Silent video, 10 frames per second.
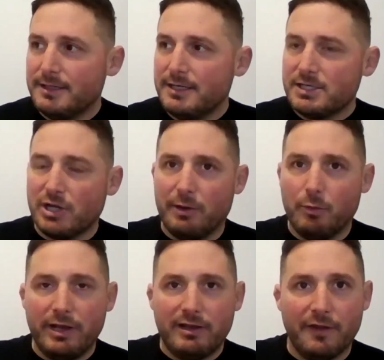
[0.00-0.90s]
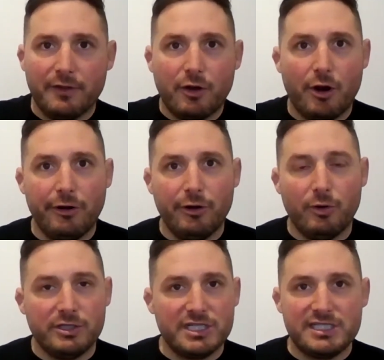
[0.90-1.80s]
So I went down the corridor
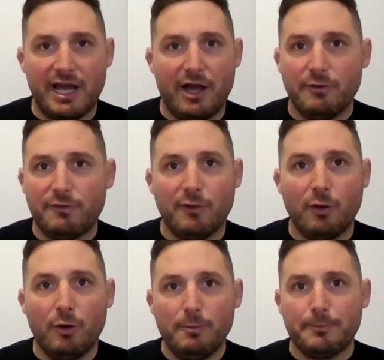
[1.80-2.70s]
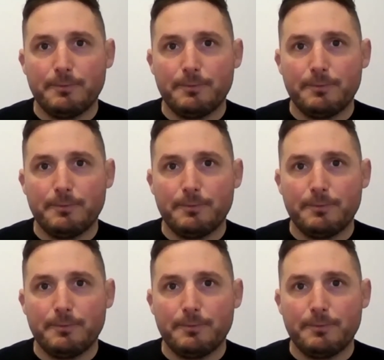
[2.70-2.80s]
and just sat on the floor.